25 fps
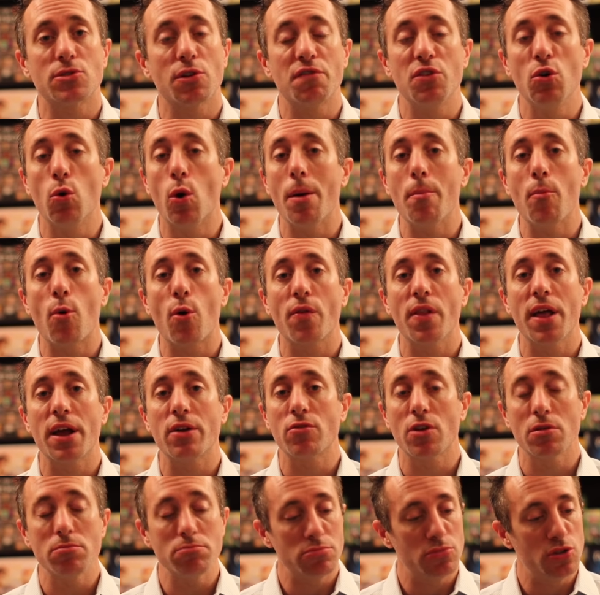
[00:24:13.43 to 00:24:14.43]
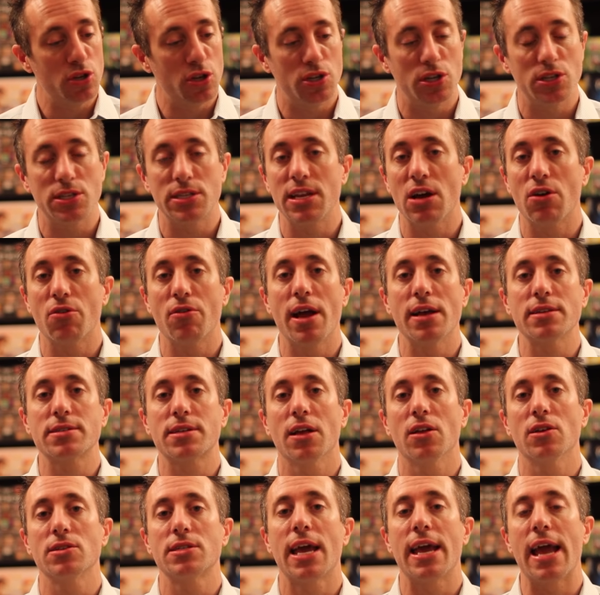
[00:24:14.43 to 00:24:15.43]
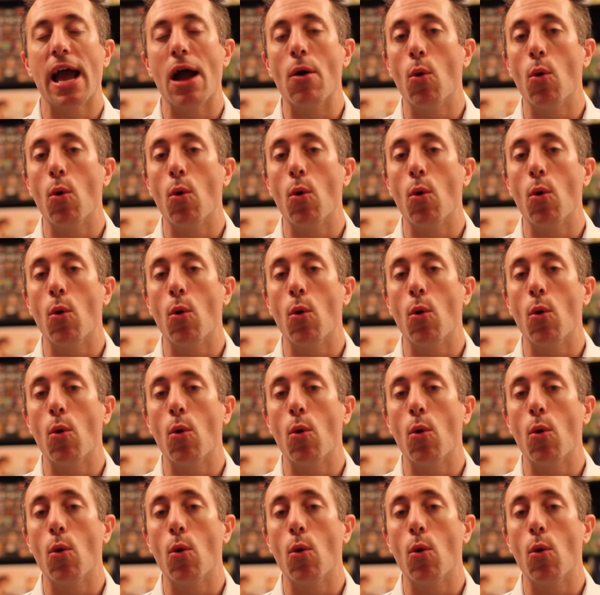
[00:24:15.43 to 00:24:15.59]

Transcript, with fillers: So if you want more legroom, you just tell Rathskellers, hey,